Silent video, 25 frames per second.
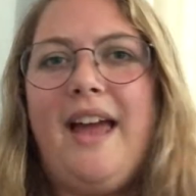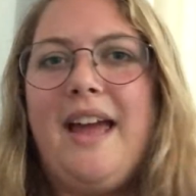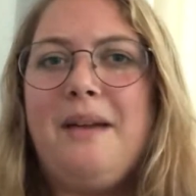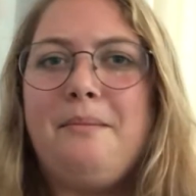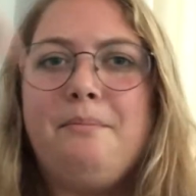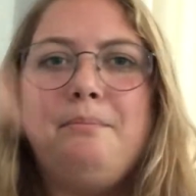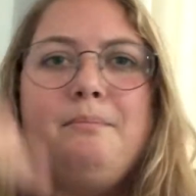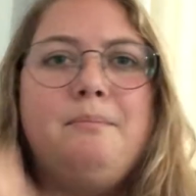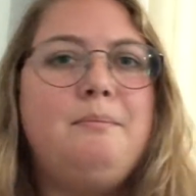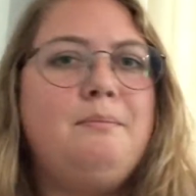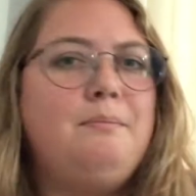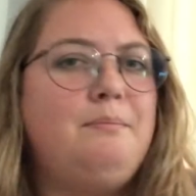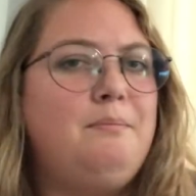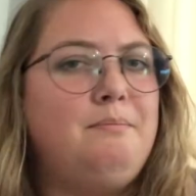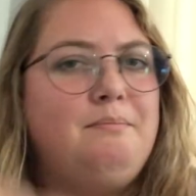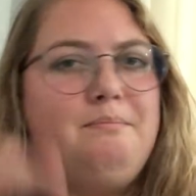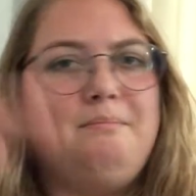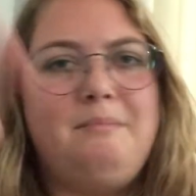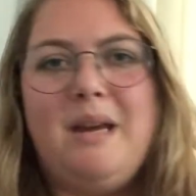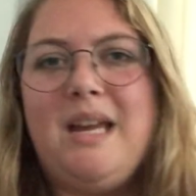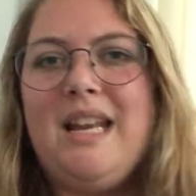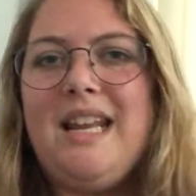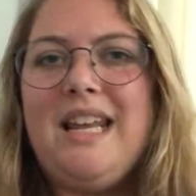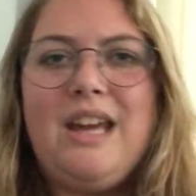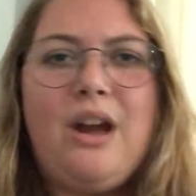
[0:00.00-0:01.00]

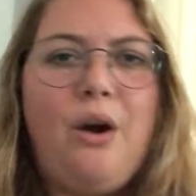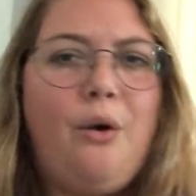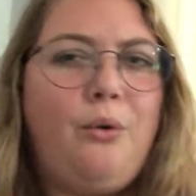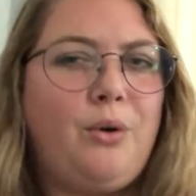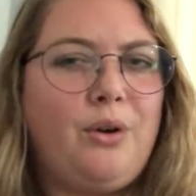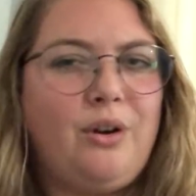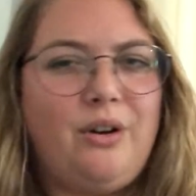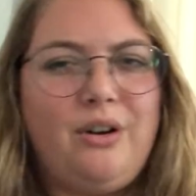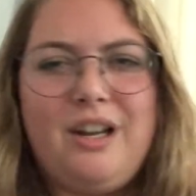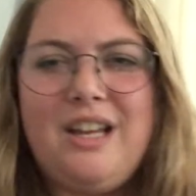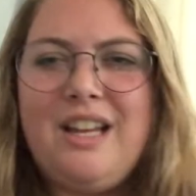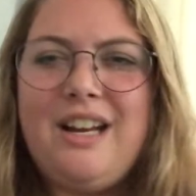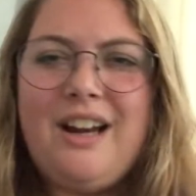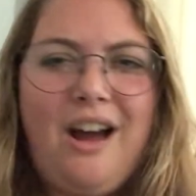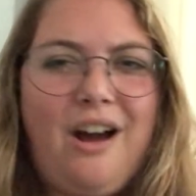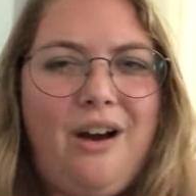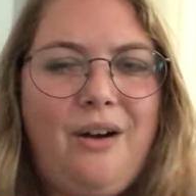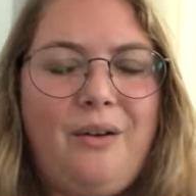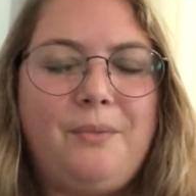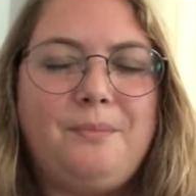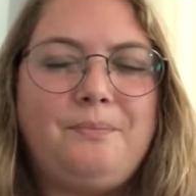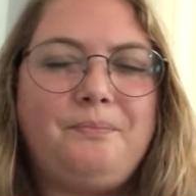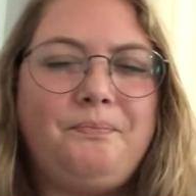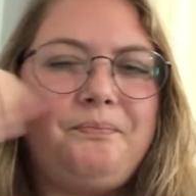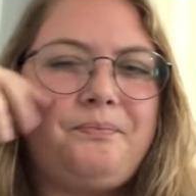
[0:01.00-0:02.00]
mediocre, you
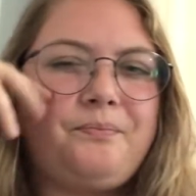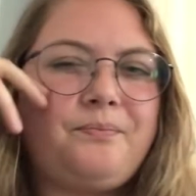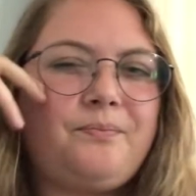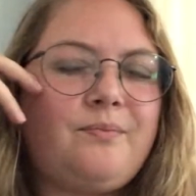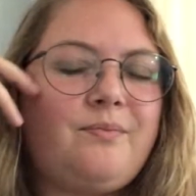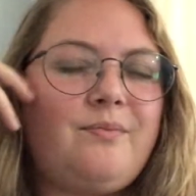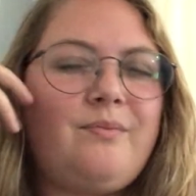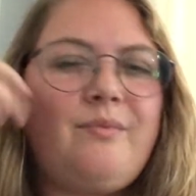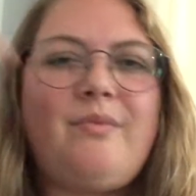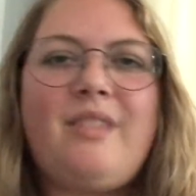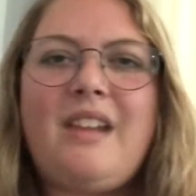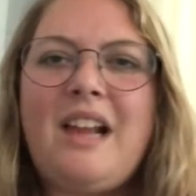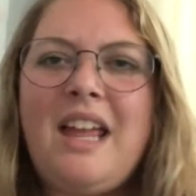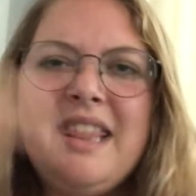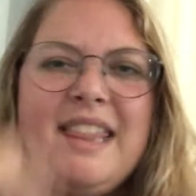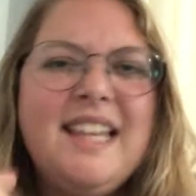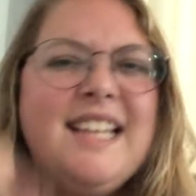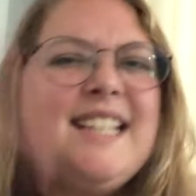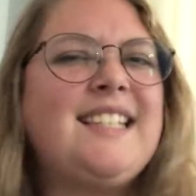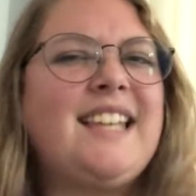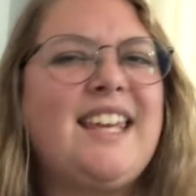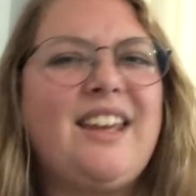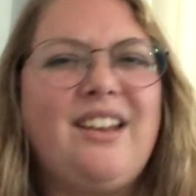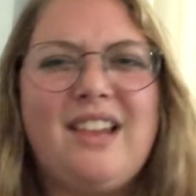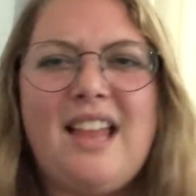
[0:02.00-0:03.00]
know, the
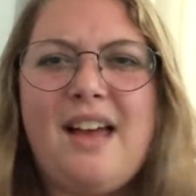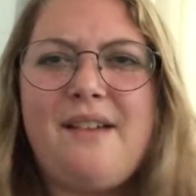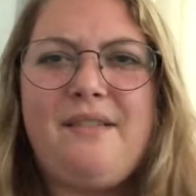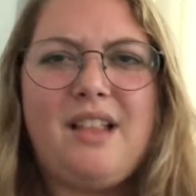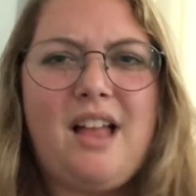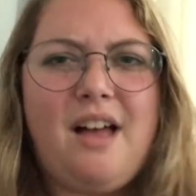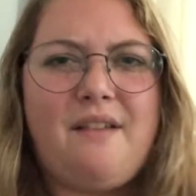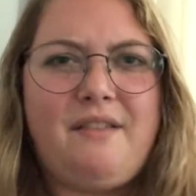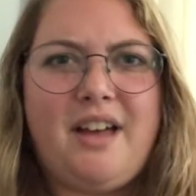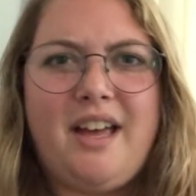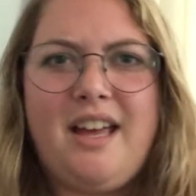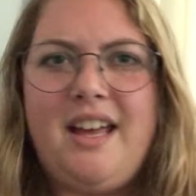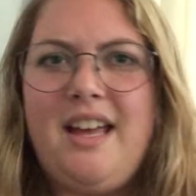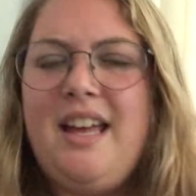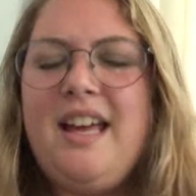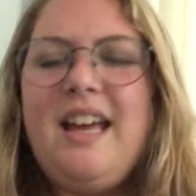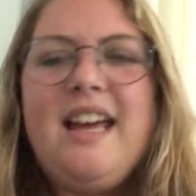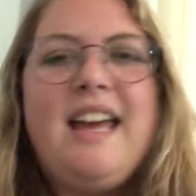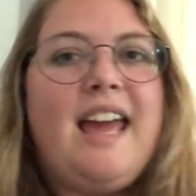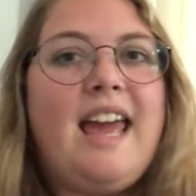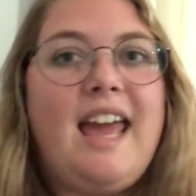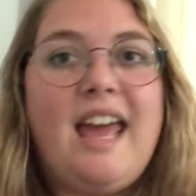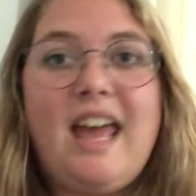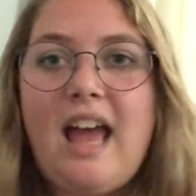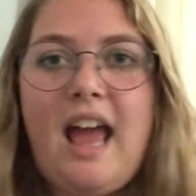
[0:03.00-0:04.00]
skill level of it.
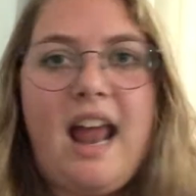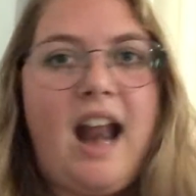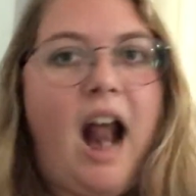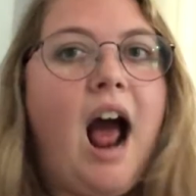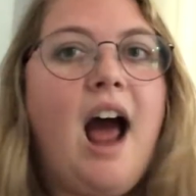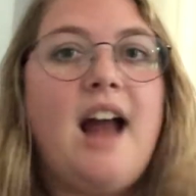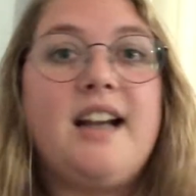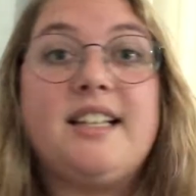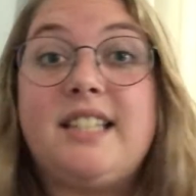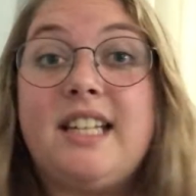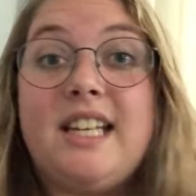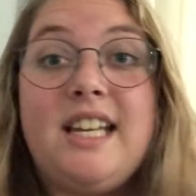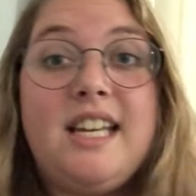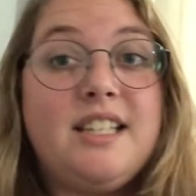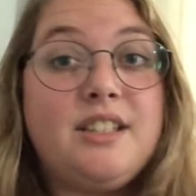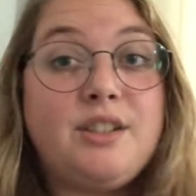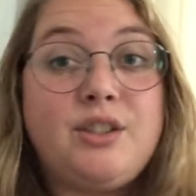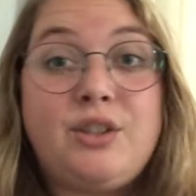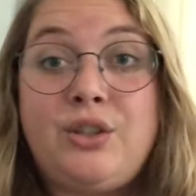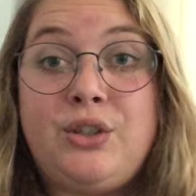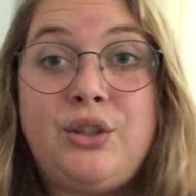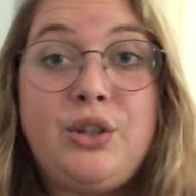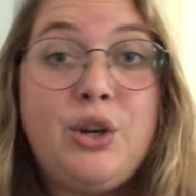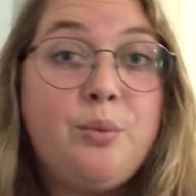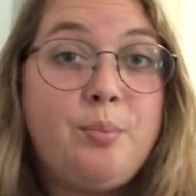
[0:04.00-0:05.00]
Honestly,
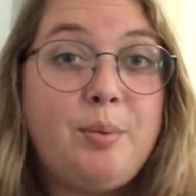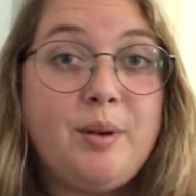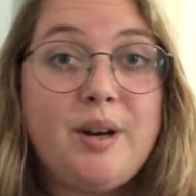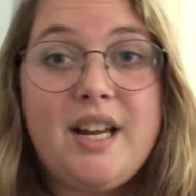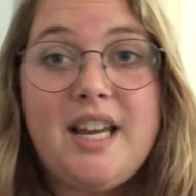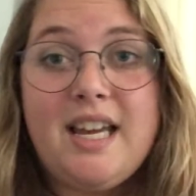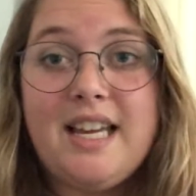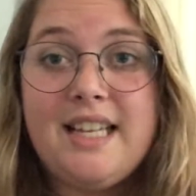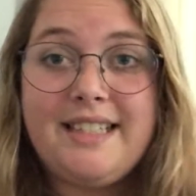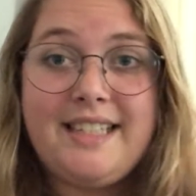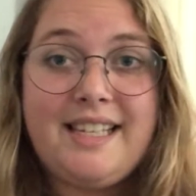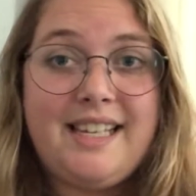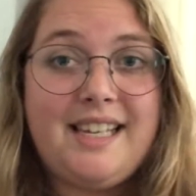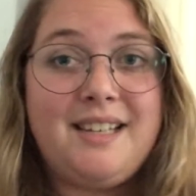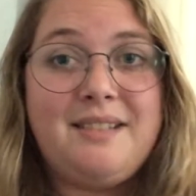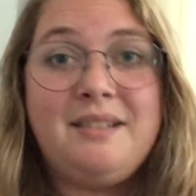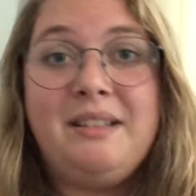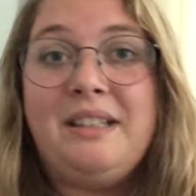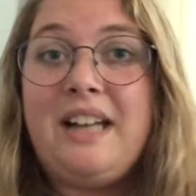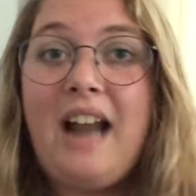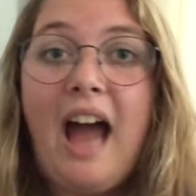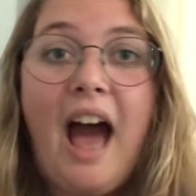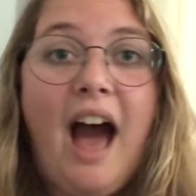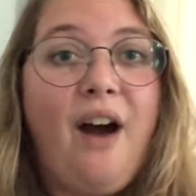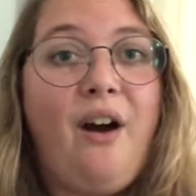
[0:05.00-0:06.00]
super easy,
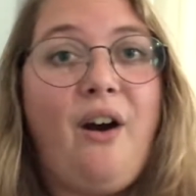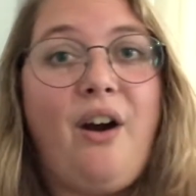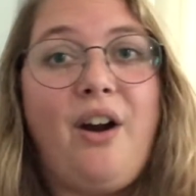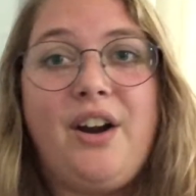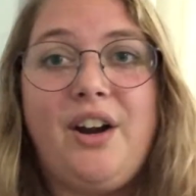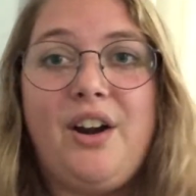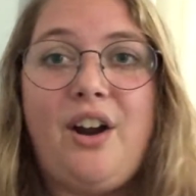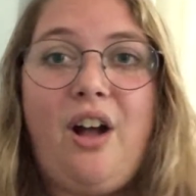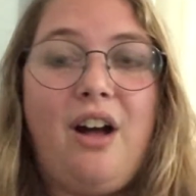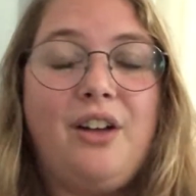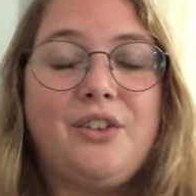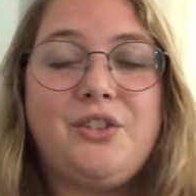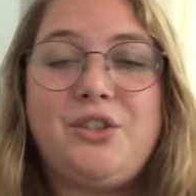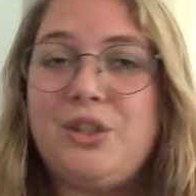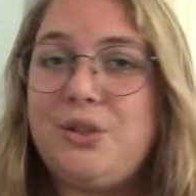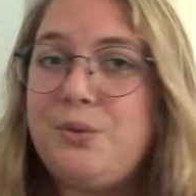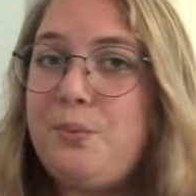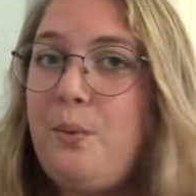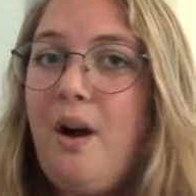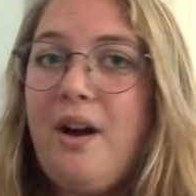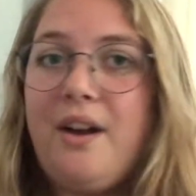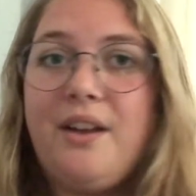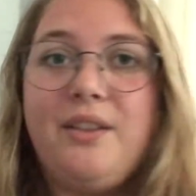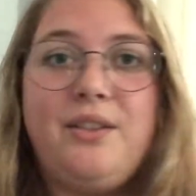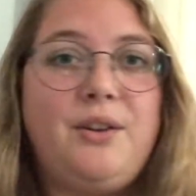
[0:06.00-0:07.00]
not hard at all, just
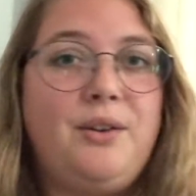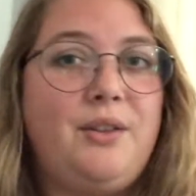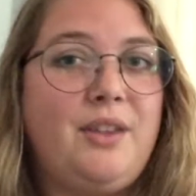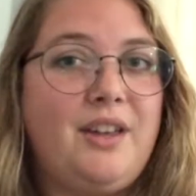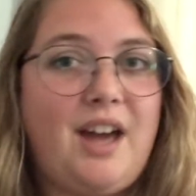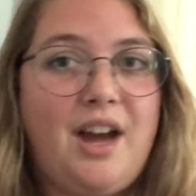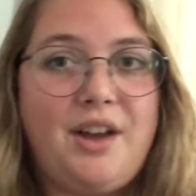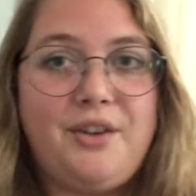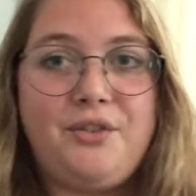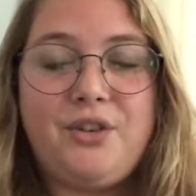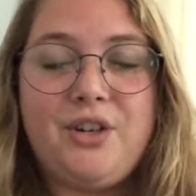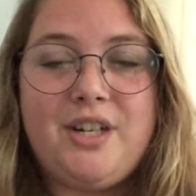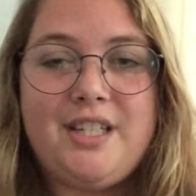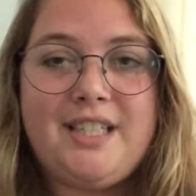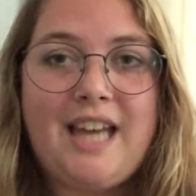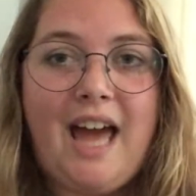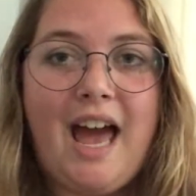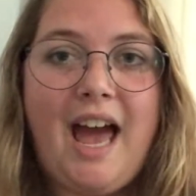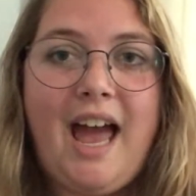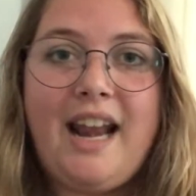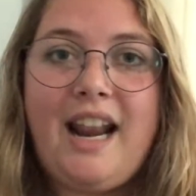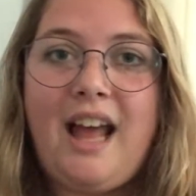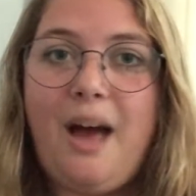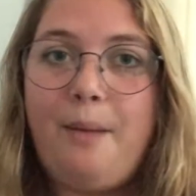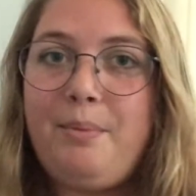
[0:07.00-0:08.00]
walking through the
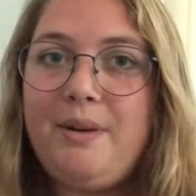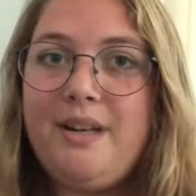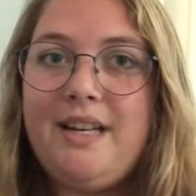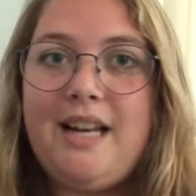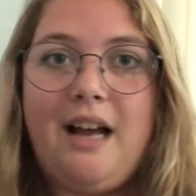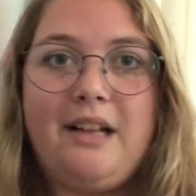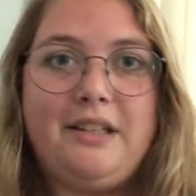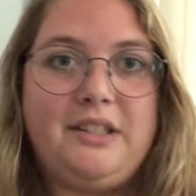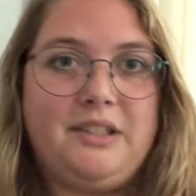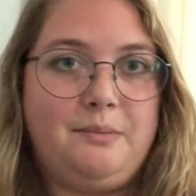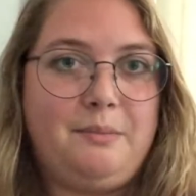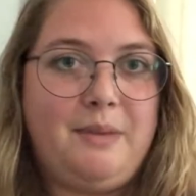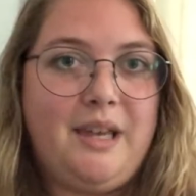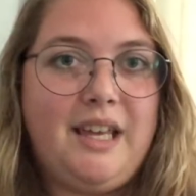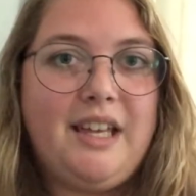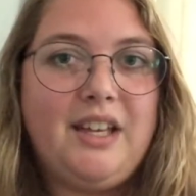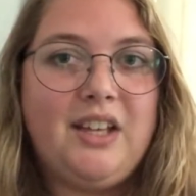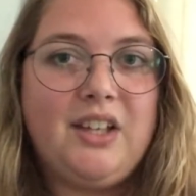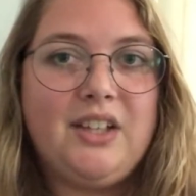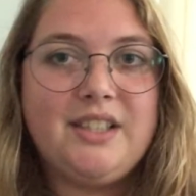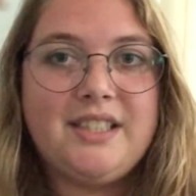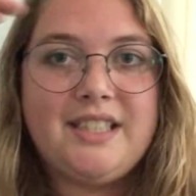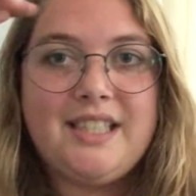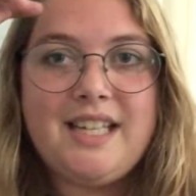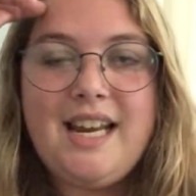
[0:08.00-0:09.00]
countryside, up and down some
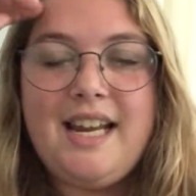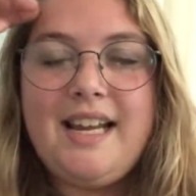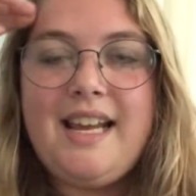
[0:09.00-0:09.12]
hills,